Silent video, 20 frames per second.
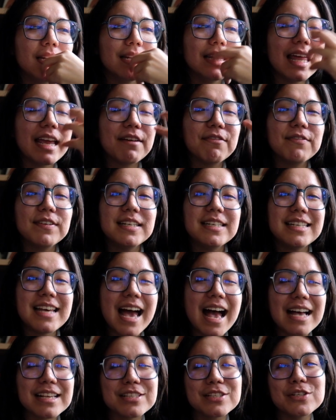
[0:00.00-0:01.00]
like
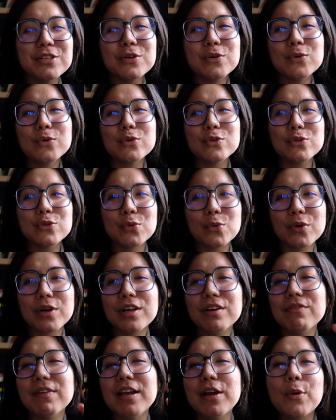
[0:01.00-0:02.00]
fantastical sort
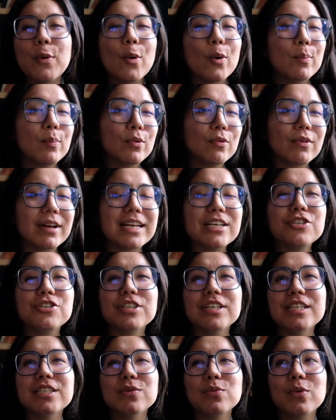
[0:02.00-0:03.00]
of
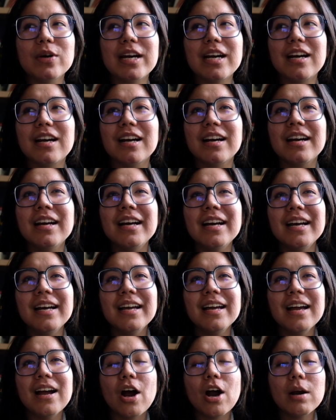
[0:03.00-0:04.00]
incorporations where
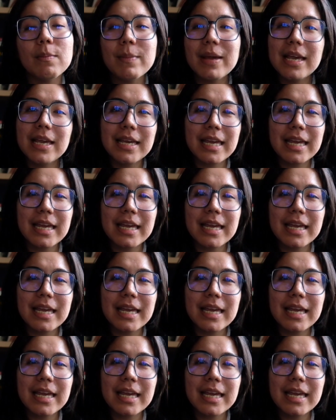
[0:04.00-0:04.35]
our main